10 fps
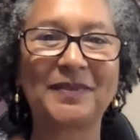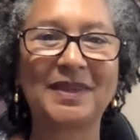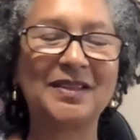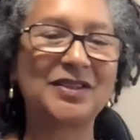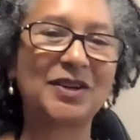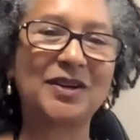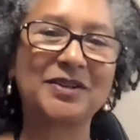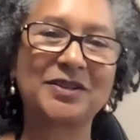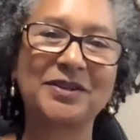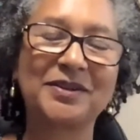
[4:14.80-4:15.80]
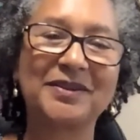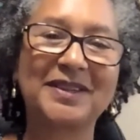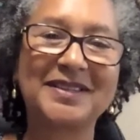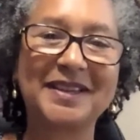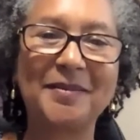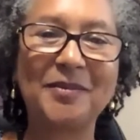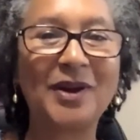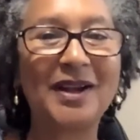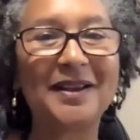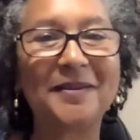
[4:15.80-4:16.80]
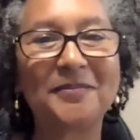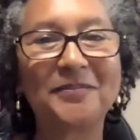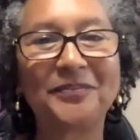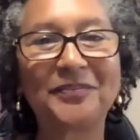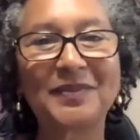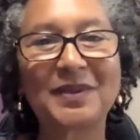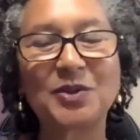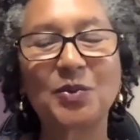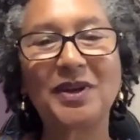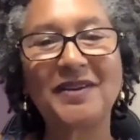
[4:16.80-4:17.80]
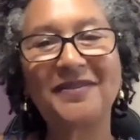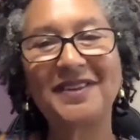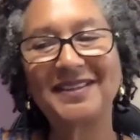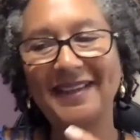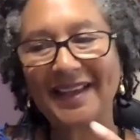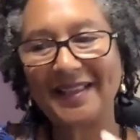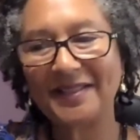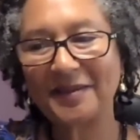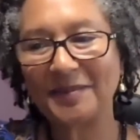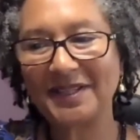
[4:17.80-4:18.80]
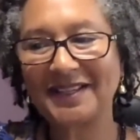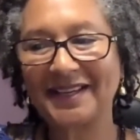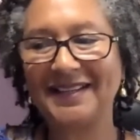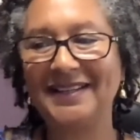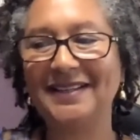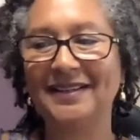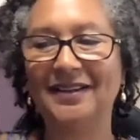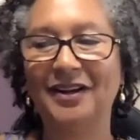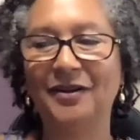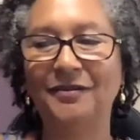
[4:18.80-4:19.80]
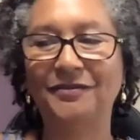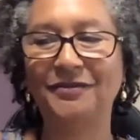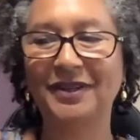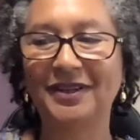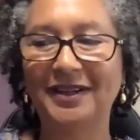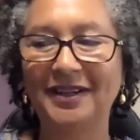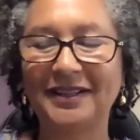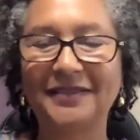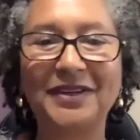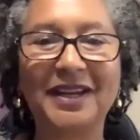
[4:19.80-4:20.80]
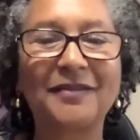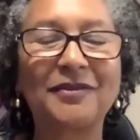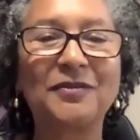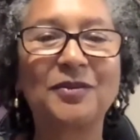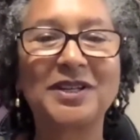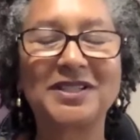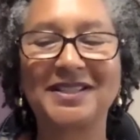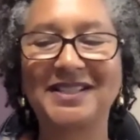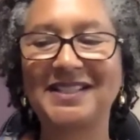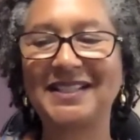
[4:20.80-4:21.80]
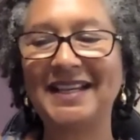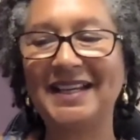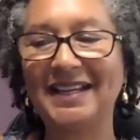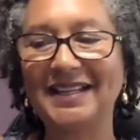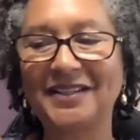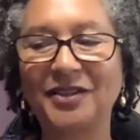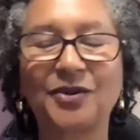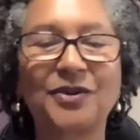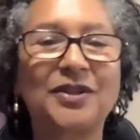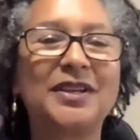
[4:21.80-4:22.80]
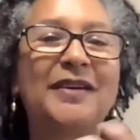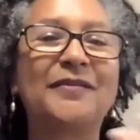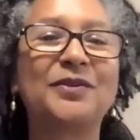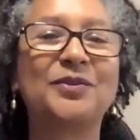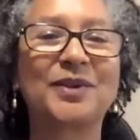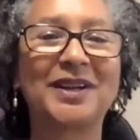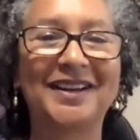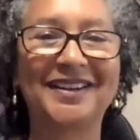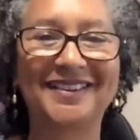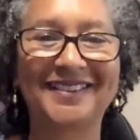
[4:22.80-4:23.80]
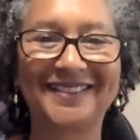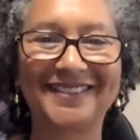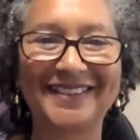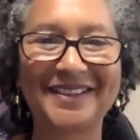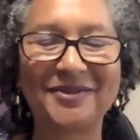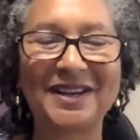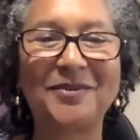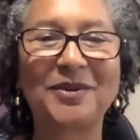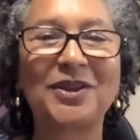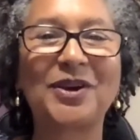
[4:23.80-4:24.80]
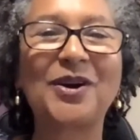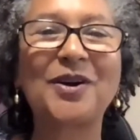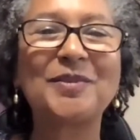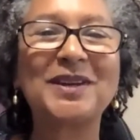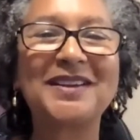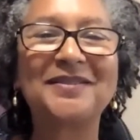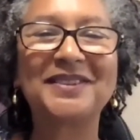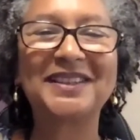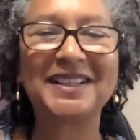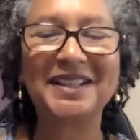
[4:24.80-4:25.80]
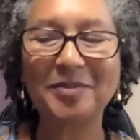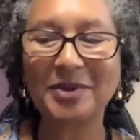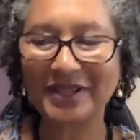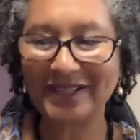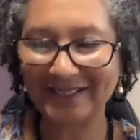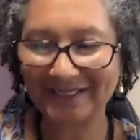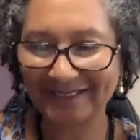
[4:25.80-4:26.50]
And songs are the same way. So what if this anthem, this idea of lifting every voice and singing till earth and heaven ring, ringing with the harmony of liberty,